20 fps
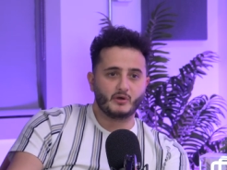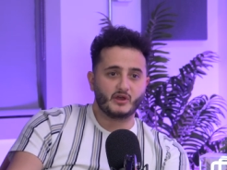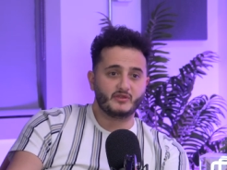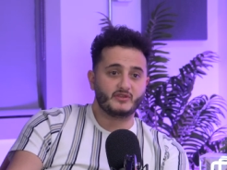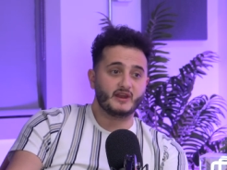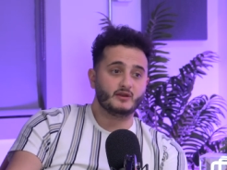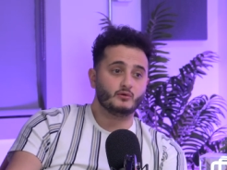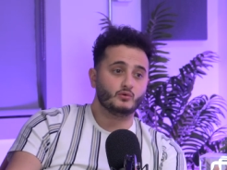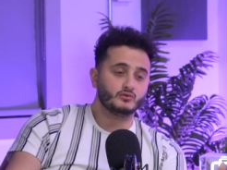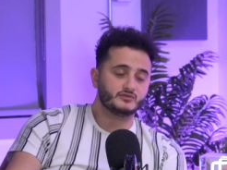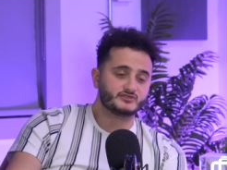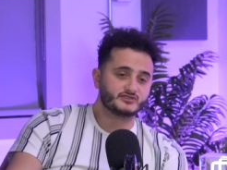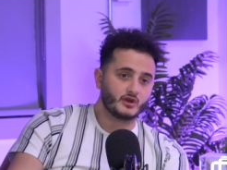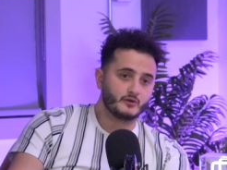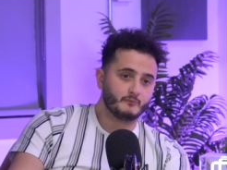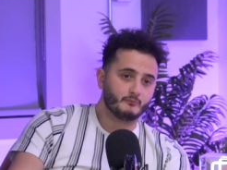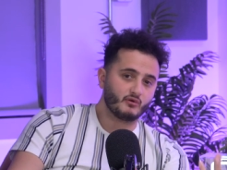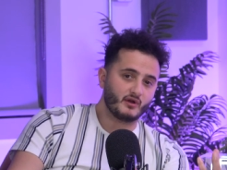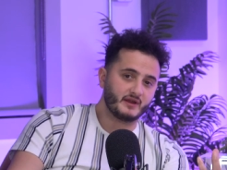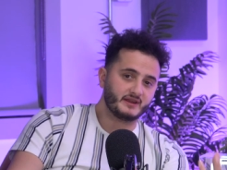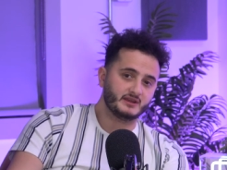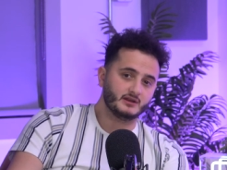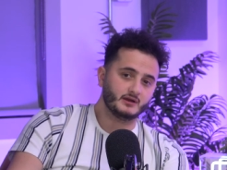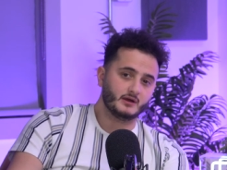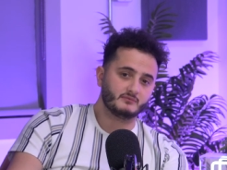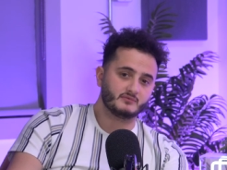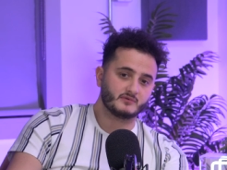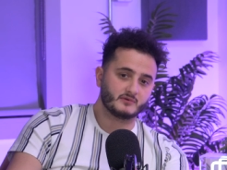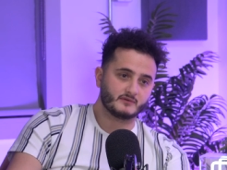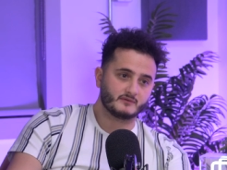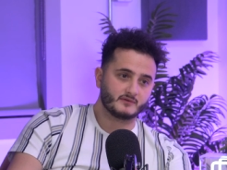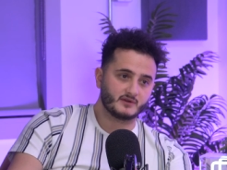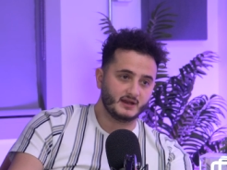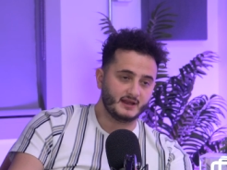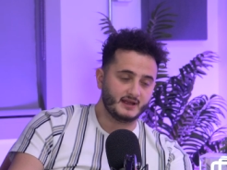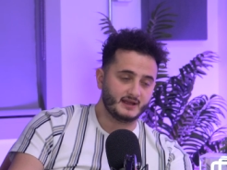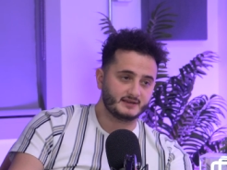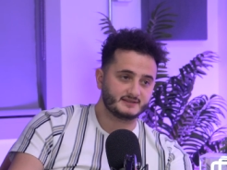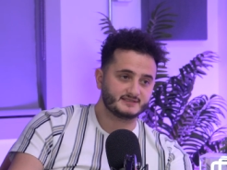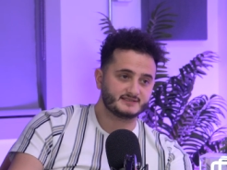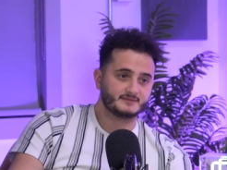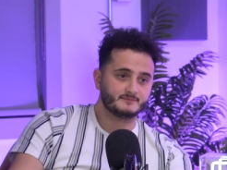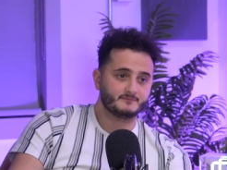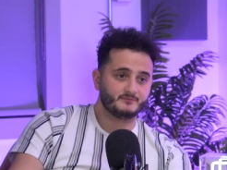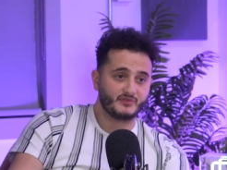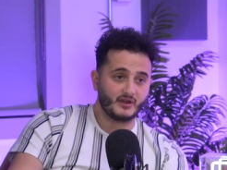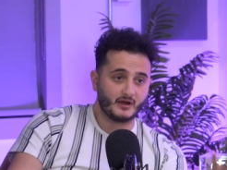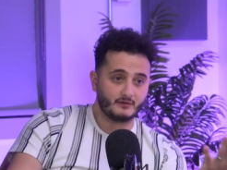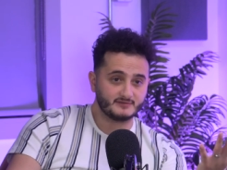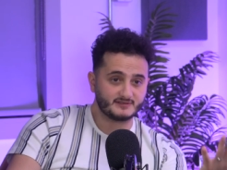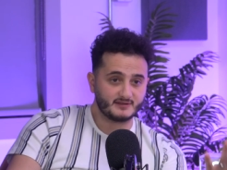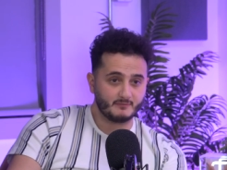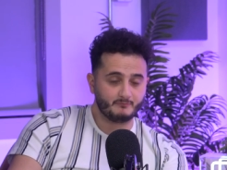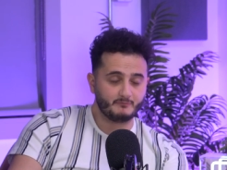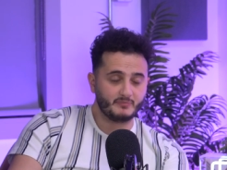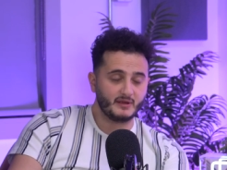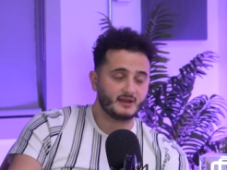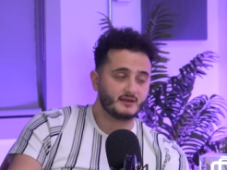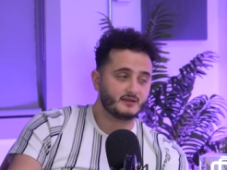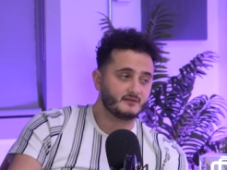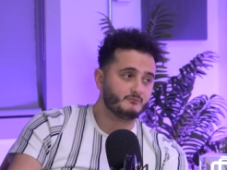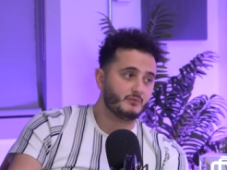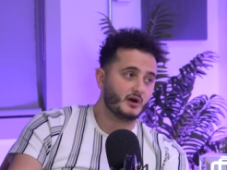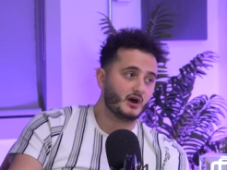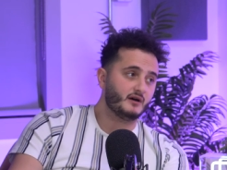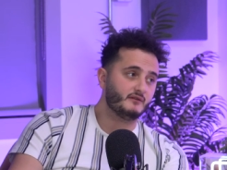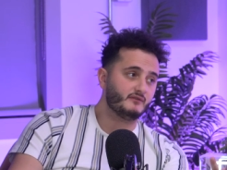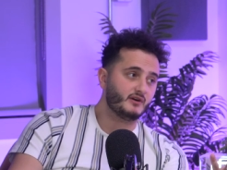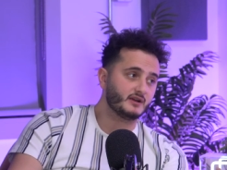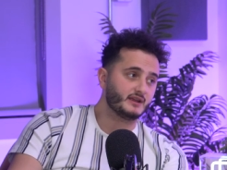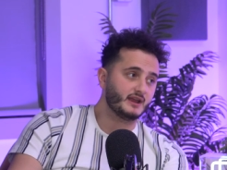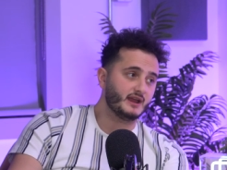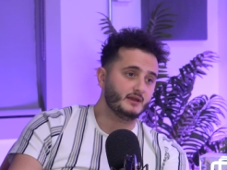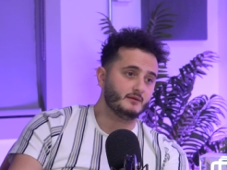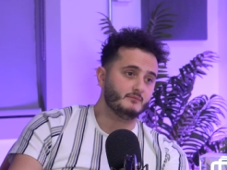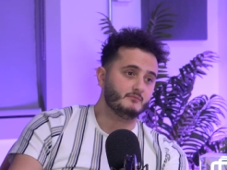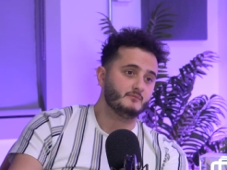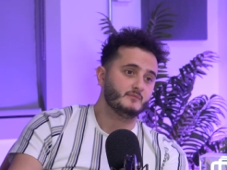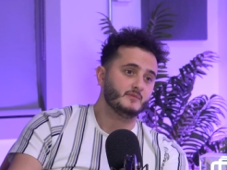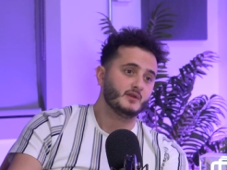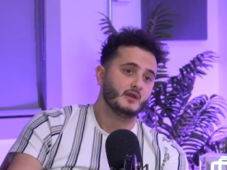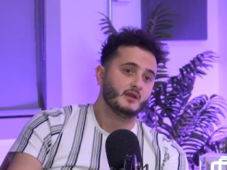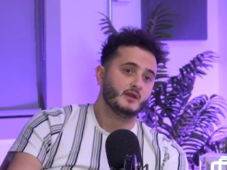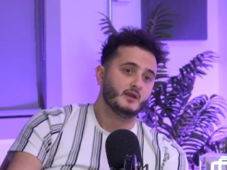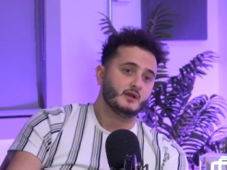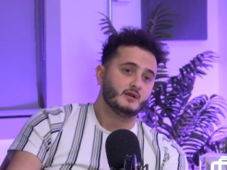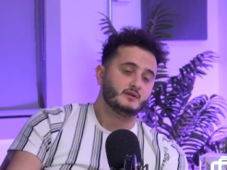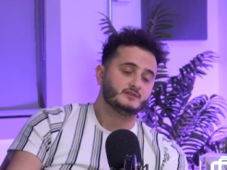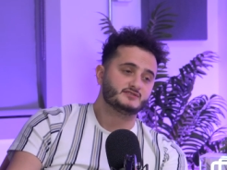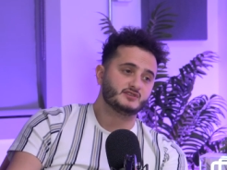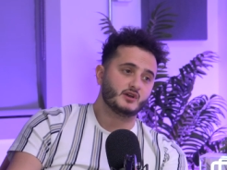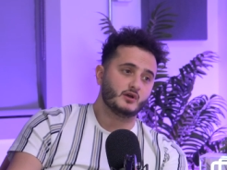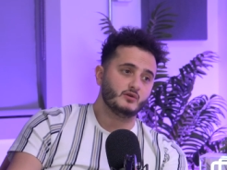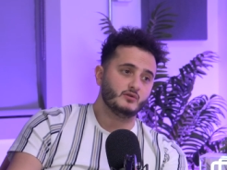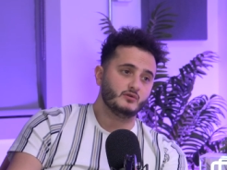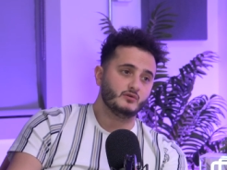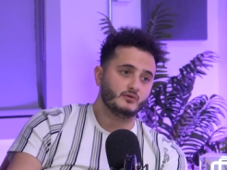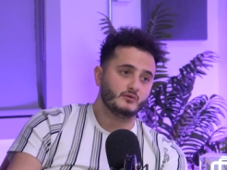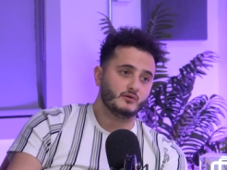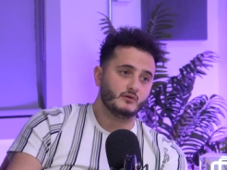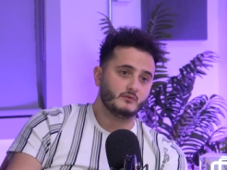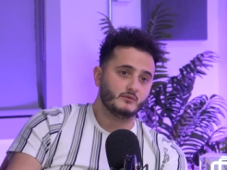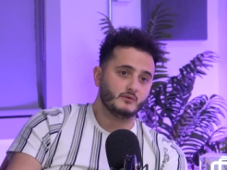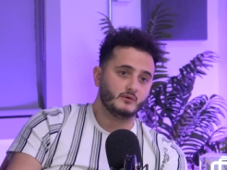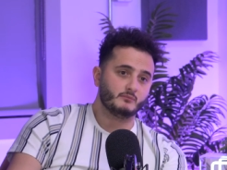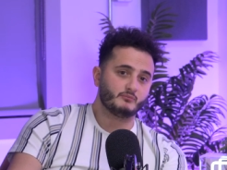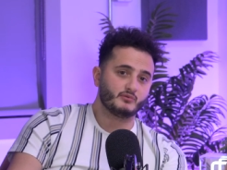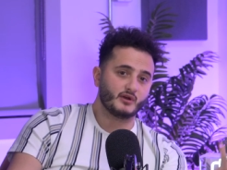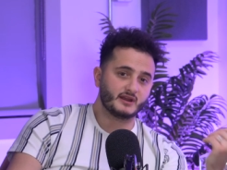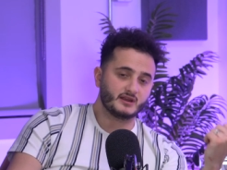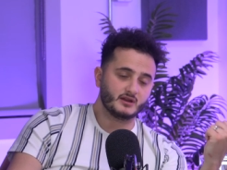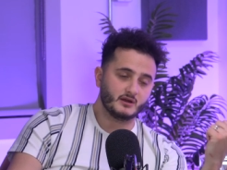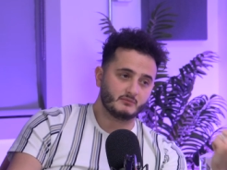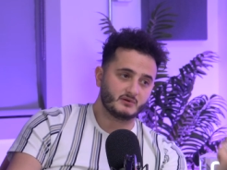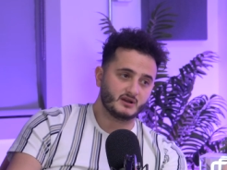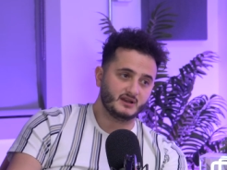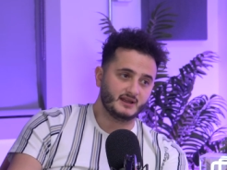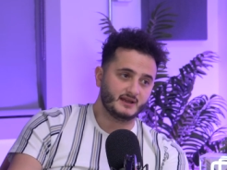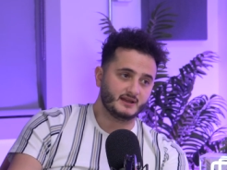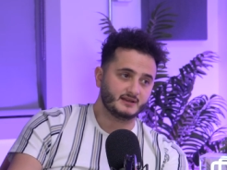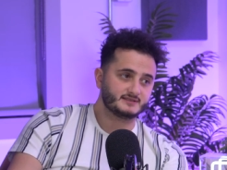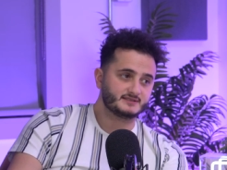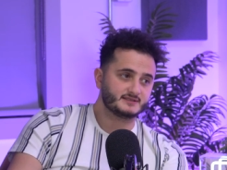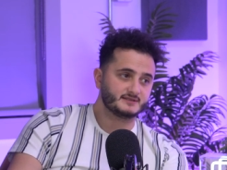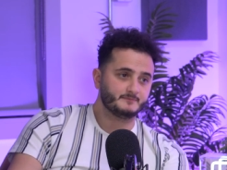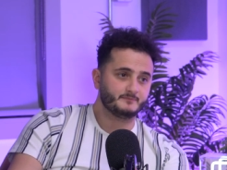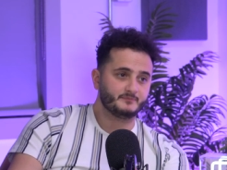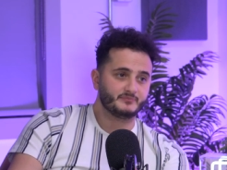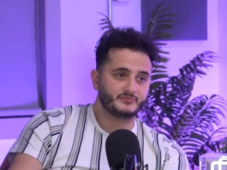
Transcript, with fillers: but then also breaking up clicks. That was a big part of our game. So breaking up clicks